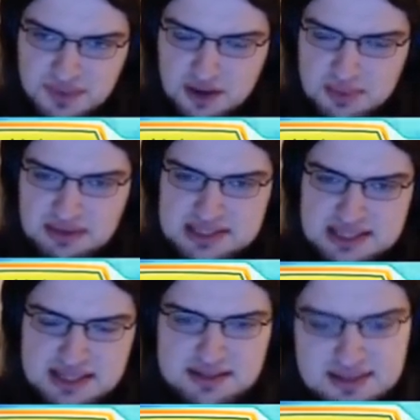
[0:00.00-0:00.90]
I'll be able
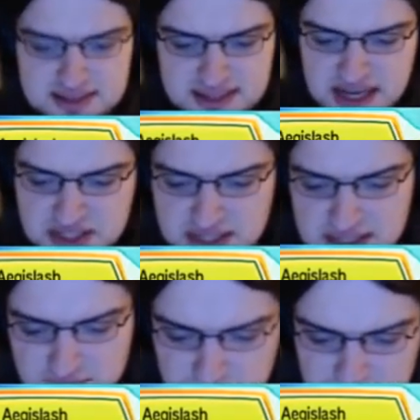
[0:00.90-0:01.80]
to
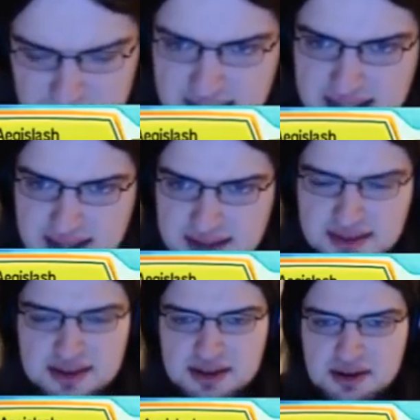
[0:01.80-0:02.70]
actually properly kick in
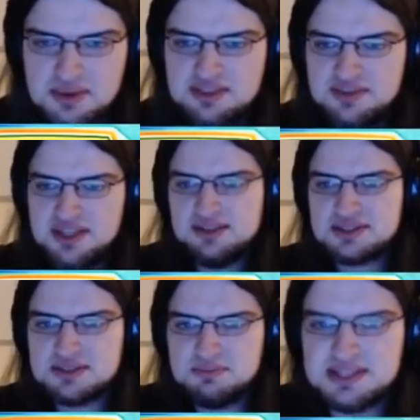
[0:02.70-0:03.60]
with the
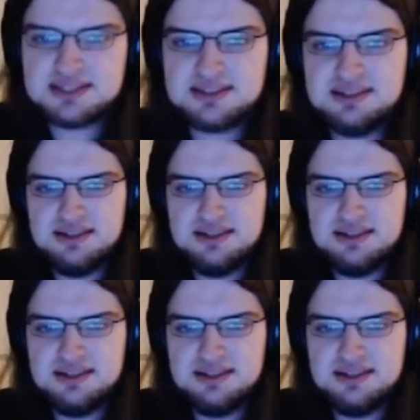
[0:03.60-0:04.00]
videos, but